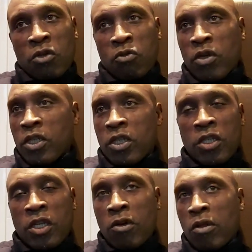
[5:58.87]
where she
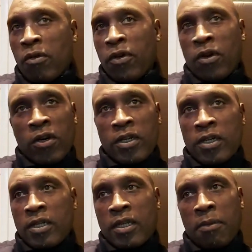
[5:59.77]
deals with a lot
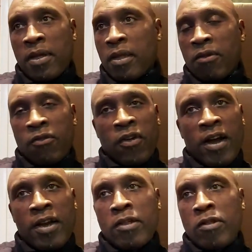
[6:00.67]
of domestic
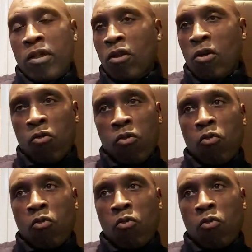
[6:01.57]
violence, a lot of